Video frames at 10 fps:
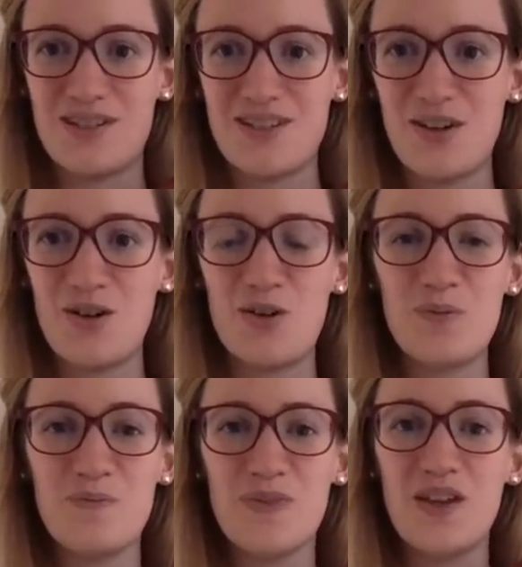
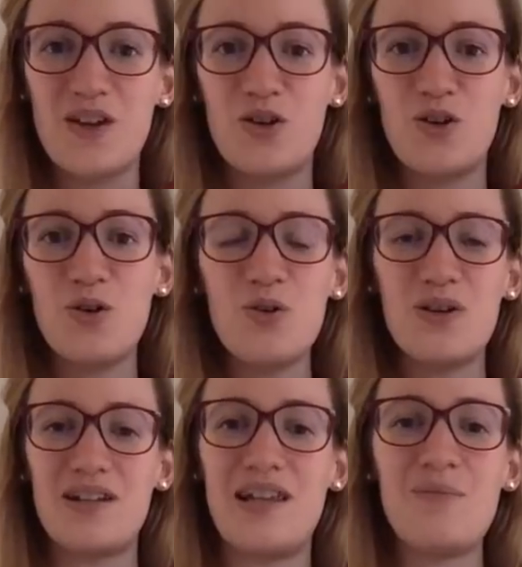So who,
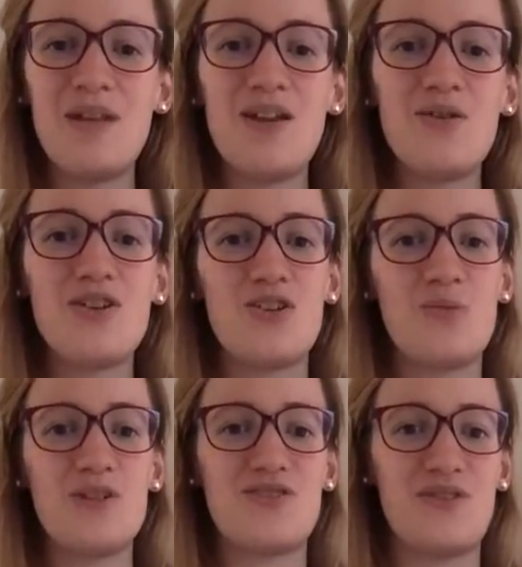let me know in the
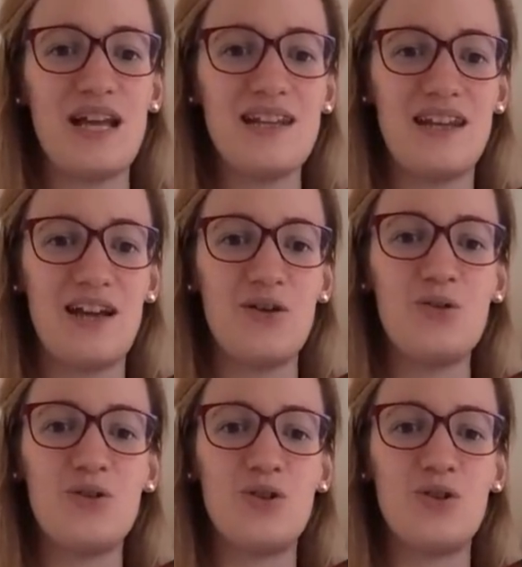comments right now,